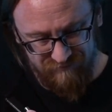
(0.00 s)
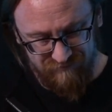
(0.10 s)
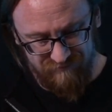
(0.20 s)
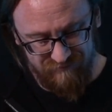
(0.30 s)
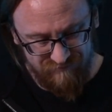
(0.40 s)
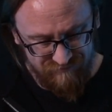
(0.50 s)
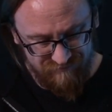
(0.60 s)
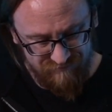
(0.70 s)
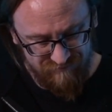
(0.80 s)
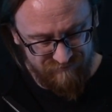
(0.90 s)
and then took it
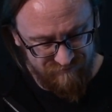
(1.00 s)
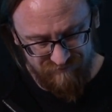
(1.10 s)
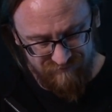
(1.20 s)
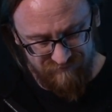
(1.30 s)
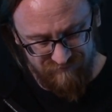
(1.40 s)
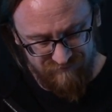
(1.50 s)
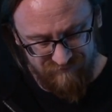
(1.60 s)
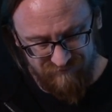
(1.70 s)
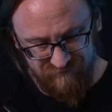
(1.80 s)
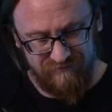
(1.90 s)
outside to give it a
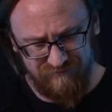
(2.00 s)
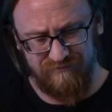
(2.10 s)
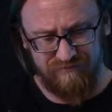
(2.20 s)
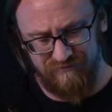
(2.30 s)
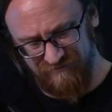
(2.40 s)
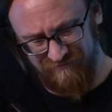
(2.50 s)
satin gloss spray